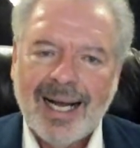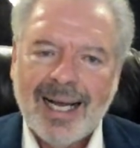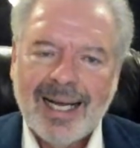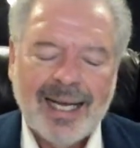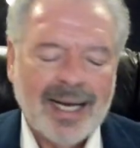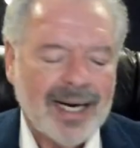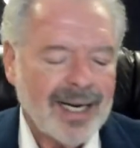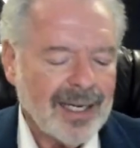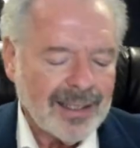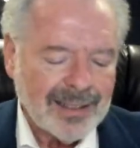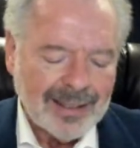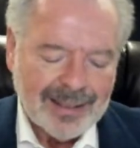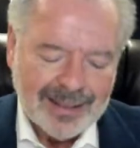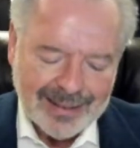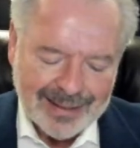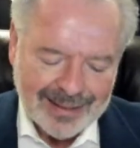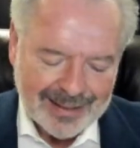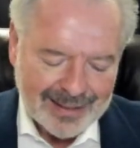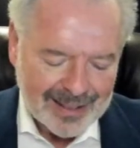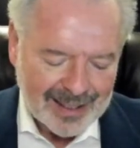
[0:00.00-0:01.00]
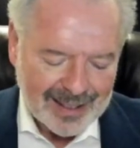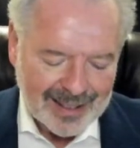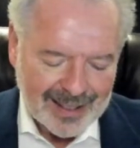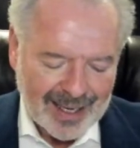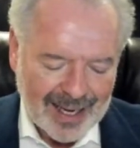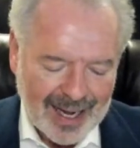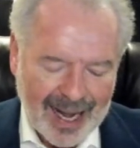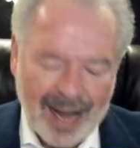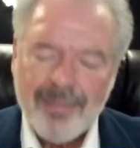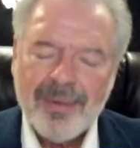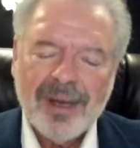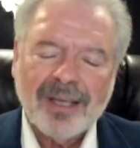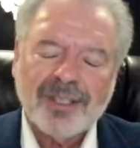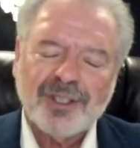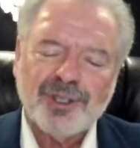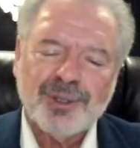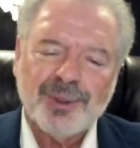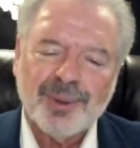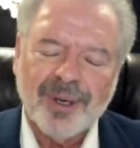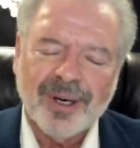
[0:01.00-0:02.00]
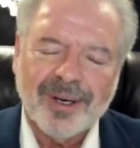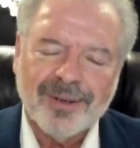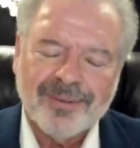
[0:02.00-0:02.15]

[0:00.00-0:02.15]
I'm not sure.